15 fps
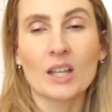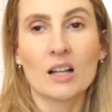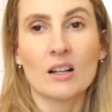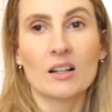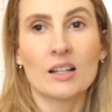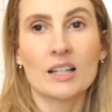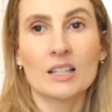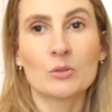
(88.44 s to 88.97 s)

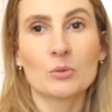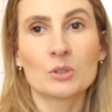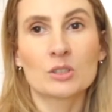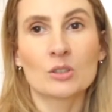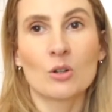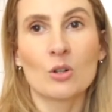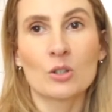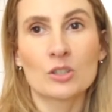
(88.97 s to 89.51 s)
Uh, it
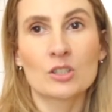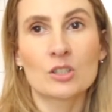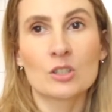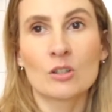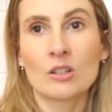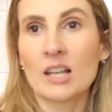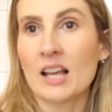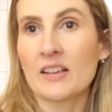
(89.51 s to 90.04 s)
was
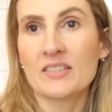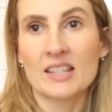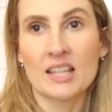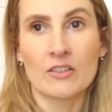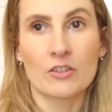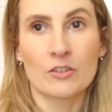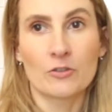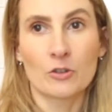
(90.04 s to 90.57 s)
also a
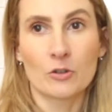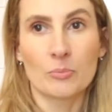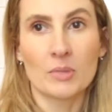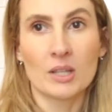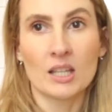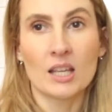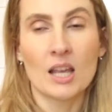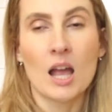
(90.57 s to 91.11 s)
lifesaver for
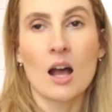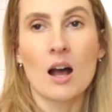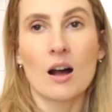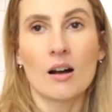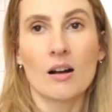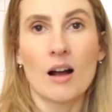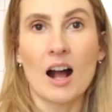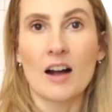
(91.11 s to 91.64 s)
me
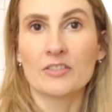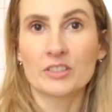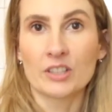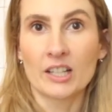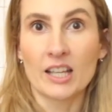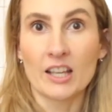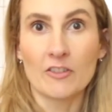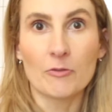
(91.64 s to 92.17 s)
uh, after
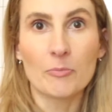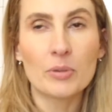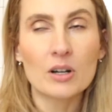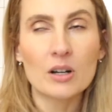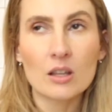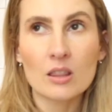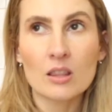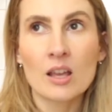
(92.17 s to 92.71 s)
I gave
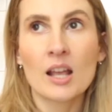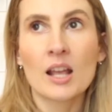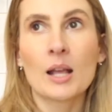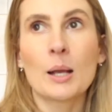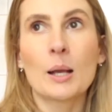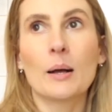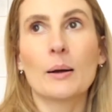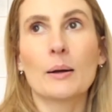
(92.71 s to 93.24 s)
birth,
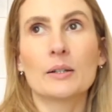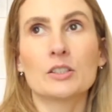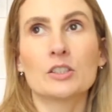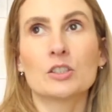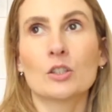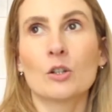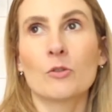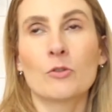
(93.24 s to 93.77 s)
uh,
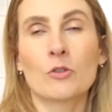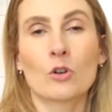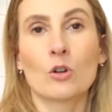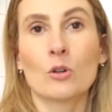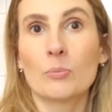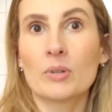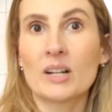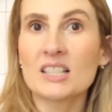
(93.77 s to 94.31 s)
so for
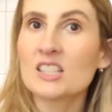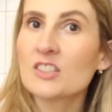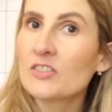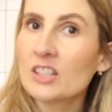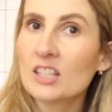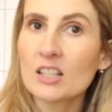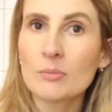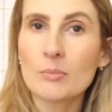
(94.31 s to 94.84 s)
all
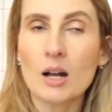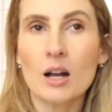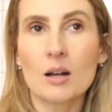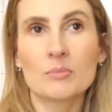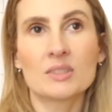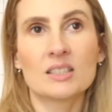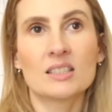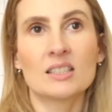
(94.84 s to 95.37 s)
breastfeeding
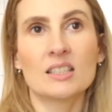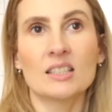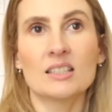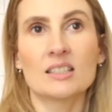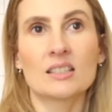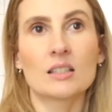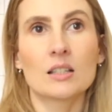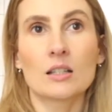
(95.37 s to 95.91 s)
moms
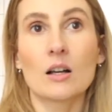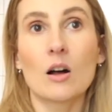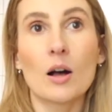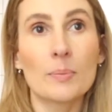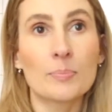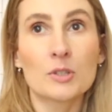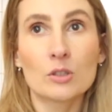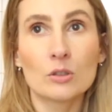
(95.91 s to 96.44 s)
it's
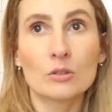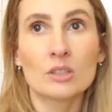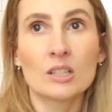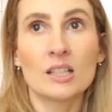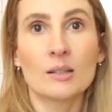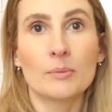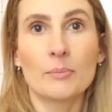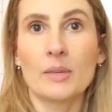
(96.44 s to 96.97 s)

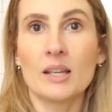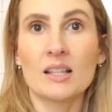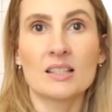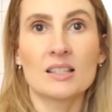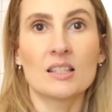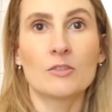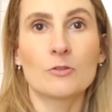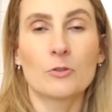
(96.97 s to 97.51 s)
absolutely
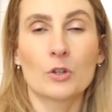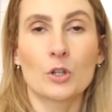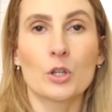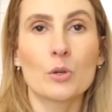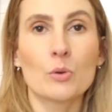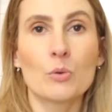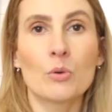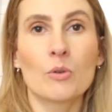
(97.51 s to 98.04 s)
amazing, for
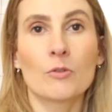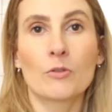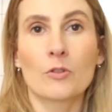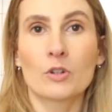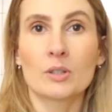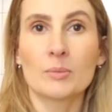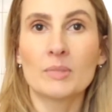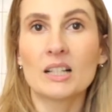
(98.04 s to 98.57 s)
you,
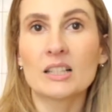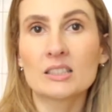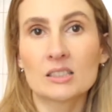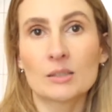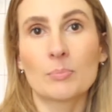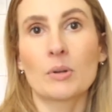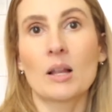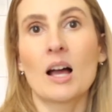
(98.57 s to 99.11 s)
for the milk
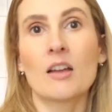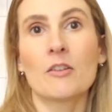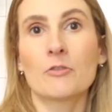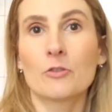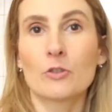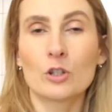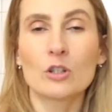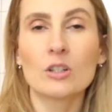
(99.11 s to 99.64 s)
supply,
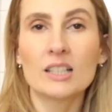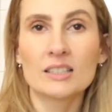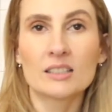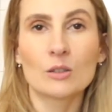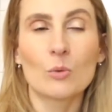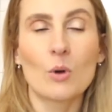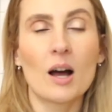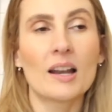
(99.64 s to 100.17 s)
for your
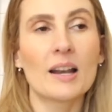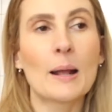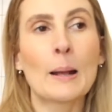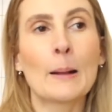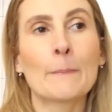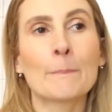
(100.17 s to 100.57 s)
little one.